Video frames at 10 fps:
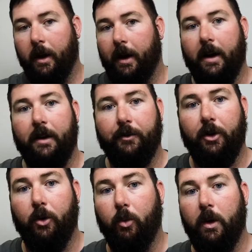I never
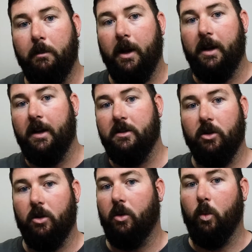know when my days
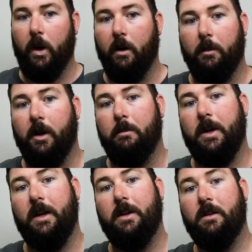are or where I'm going to
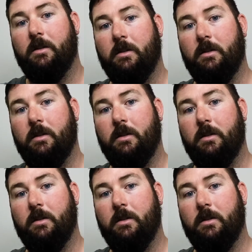be.